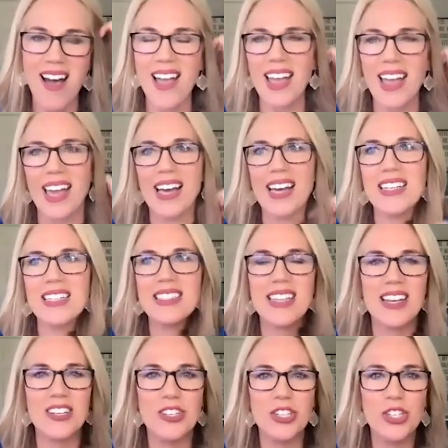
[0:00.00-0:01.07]
and
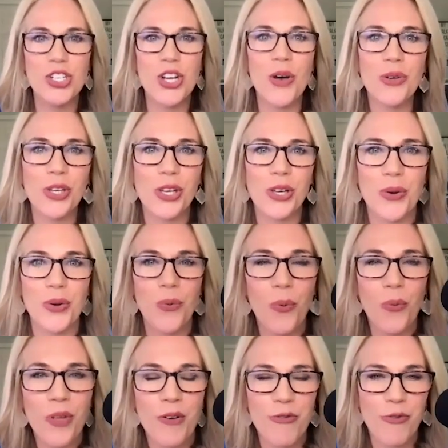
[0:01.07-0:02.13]
show you
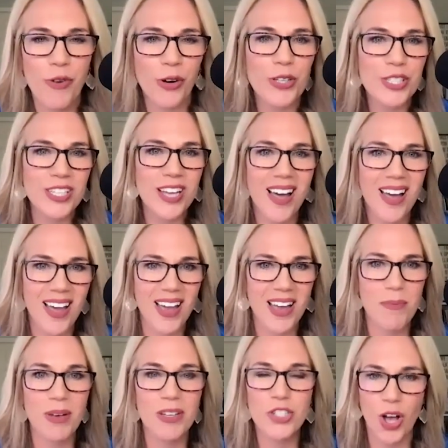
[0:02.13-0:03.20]
the first
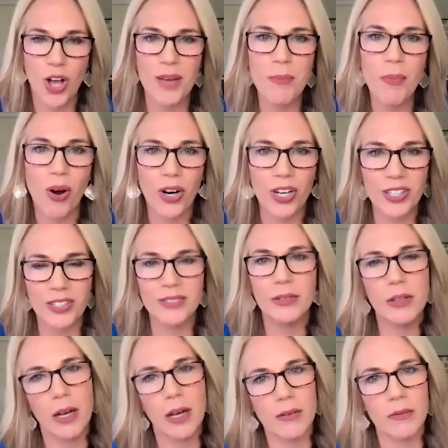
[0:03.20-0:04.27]
time John Mark,
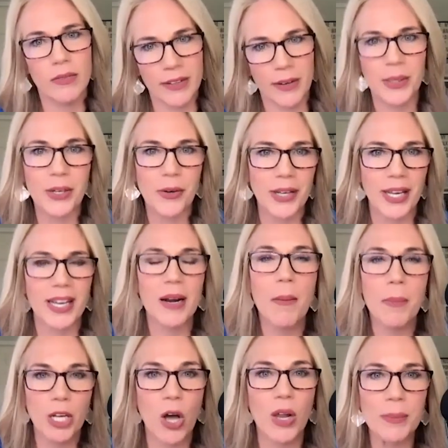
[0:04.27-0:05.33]
there we go again. I'm
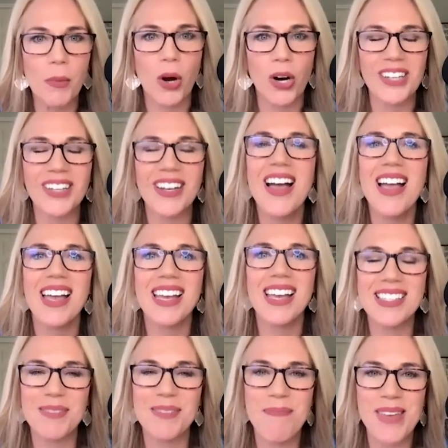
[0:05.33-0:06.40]
going to call him Mark,
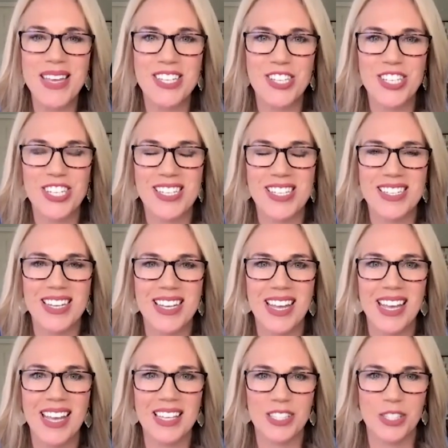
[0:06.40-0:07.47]
is mentioned
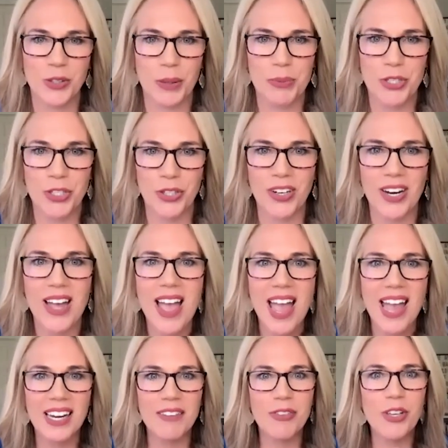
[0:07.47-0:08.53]
in scripture.
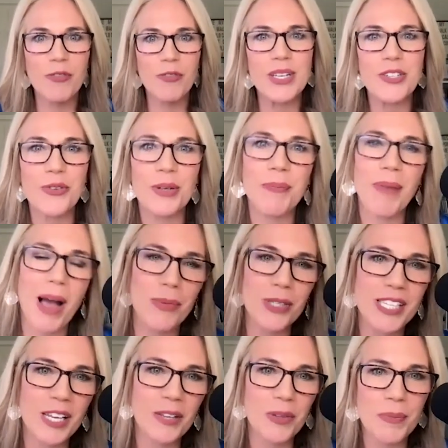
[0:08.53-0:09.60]
And if you've been doing Bible
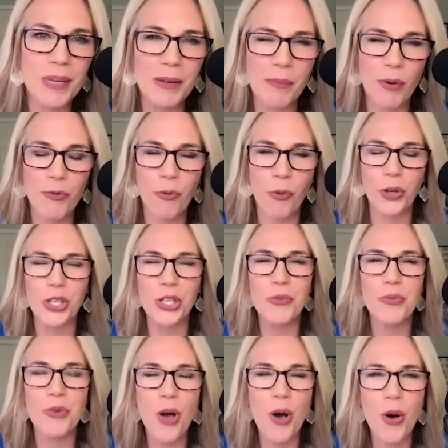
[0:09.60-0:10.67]
study with me before, you
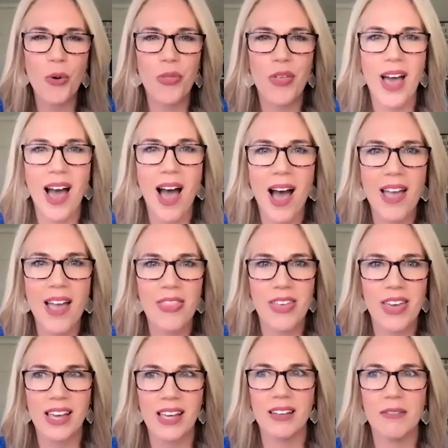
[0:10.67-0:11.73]
know that I
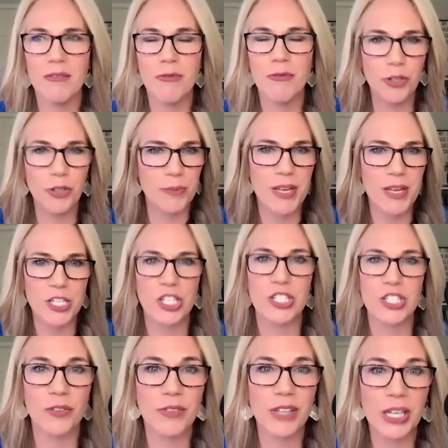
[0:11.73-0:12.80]
think first
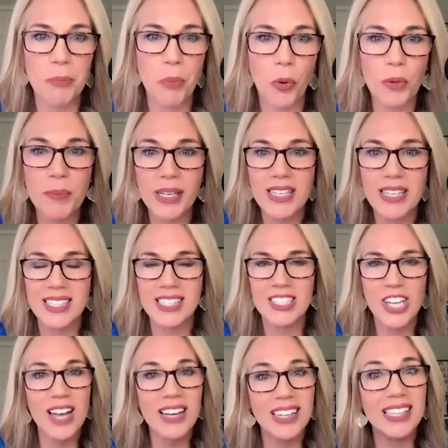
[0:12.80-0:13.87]
mentions are very important because it
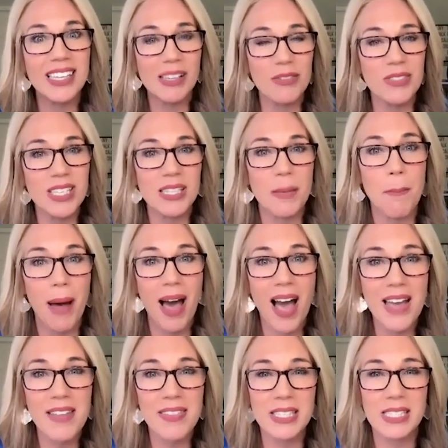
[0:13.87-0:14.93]
kind of gives us a
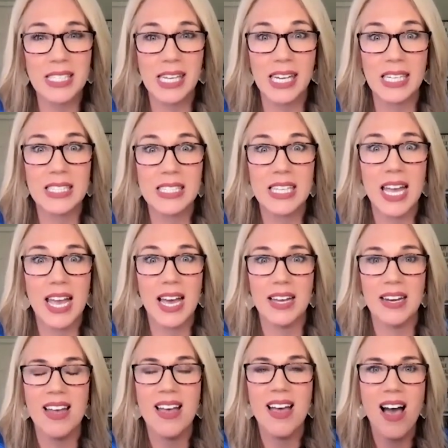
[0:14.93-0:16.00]
behind the scenes
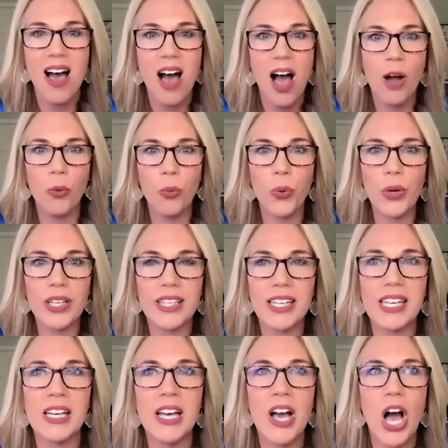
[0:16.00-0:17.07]
and a
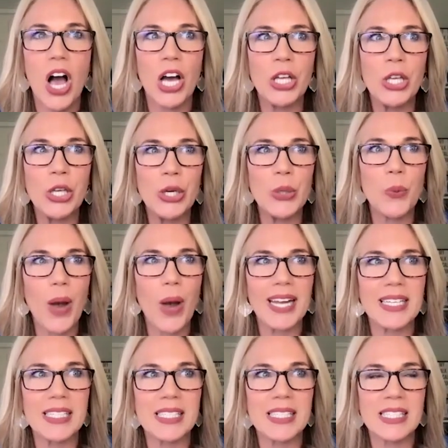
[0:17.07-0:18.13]
really a good
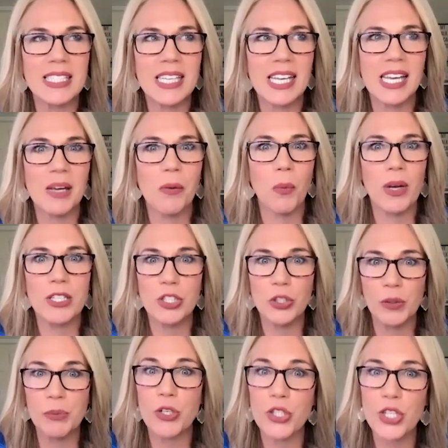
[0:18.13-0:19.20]
way to see when
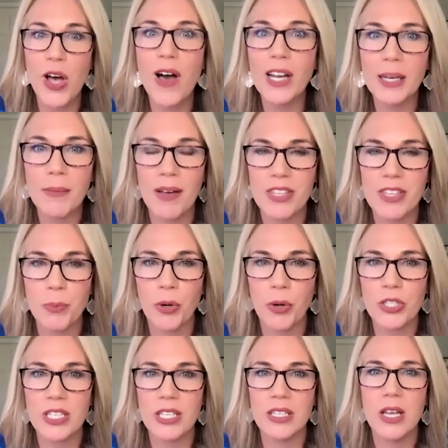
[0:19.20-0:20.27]
scripture's talking about this
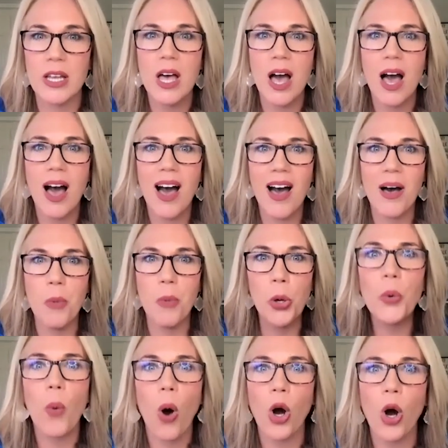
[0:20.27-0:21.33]
person uh,
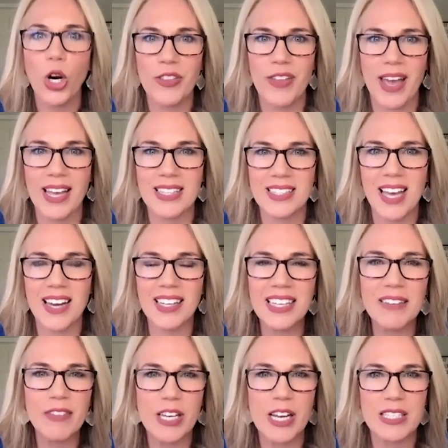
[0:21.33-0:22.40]
who are they it's kind of
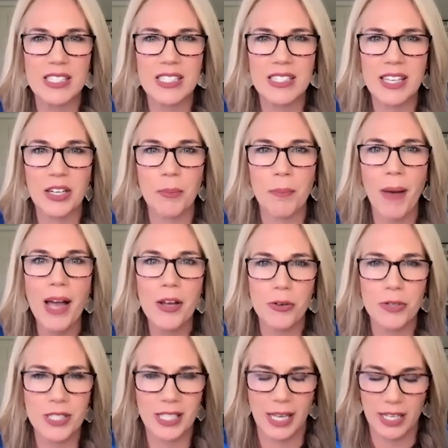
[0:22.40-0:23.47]
given us their bio
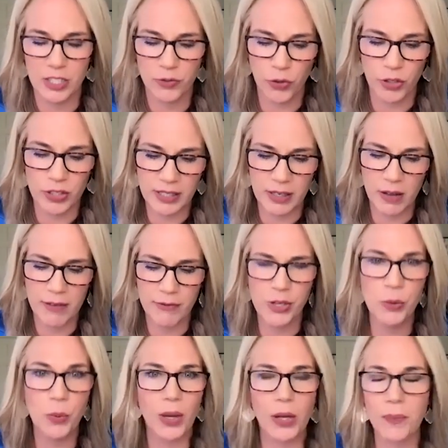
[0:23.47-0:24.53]
sketch first if
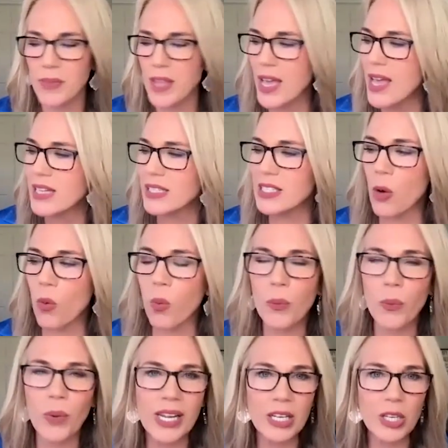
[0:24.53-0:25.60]
you will so
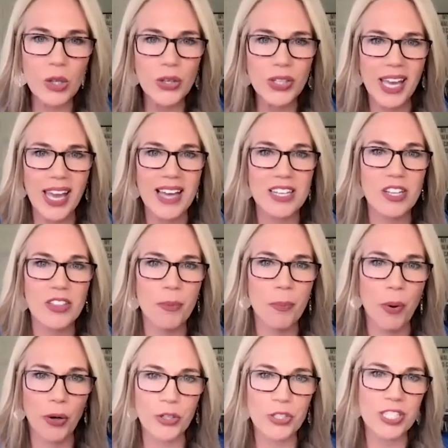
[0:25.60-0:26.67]
when we look at the
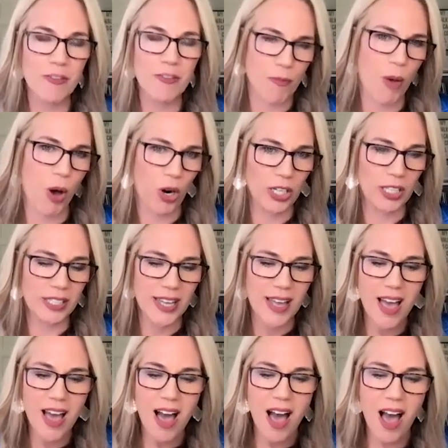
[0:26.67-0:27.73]
person of mark
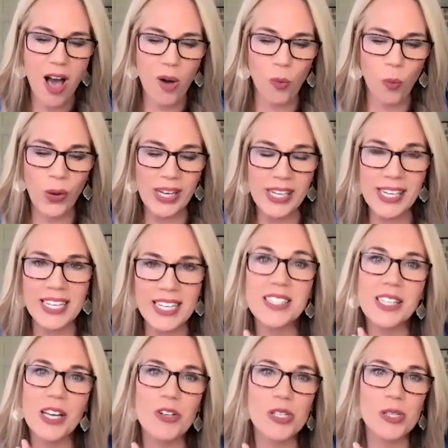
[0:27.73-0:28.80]
uh, we need to
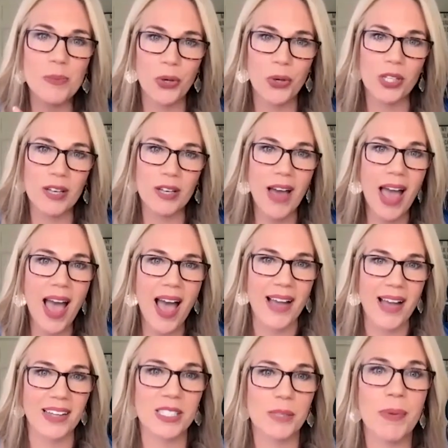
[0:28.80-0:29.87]
go to the book of
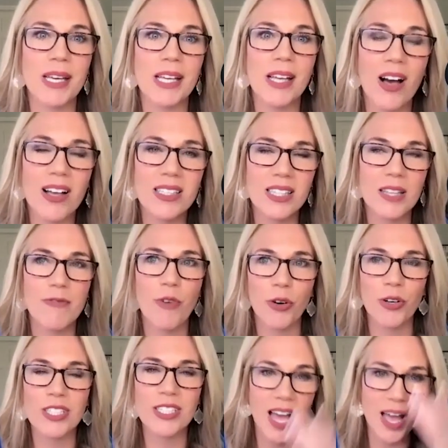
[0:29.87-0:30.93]
acts because the
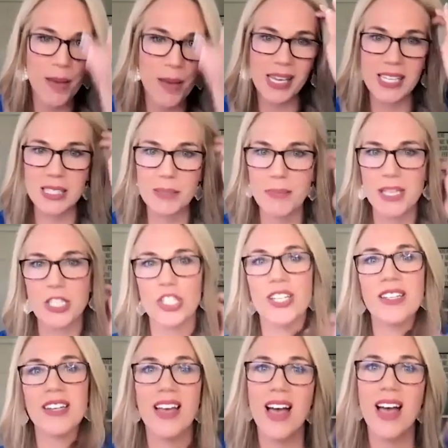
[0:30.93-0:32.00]
first time he is
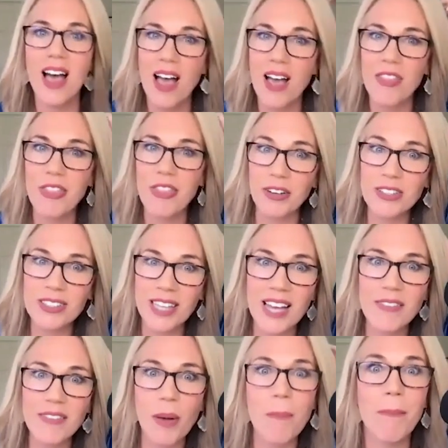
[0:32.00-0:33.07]
mentioned there's
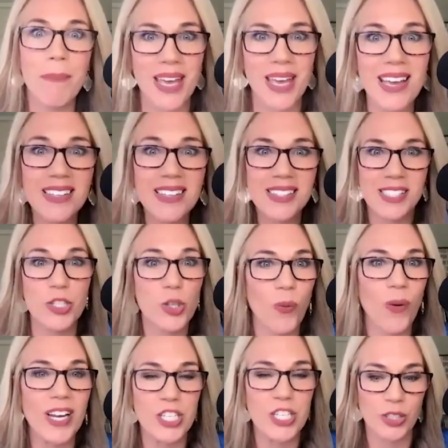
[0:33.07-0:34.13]
kind of a big
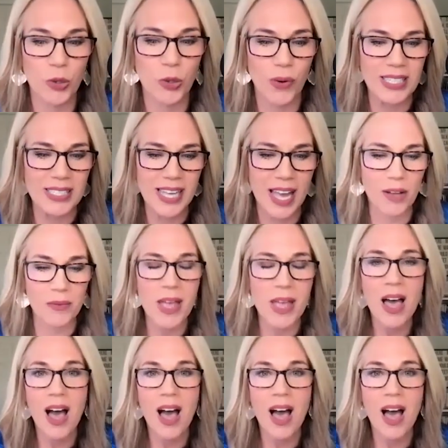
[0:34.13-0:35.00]
situation going down.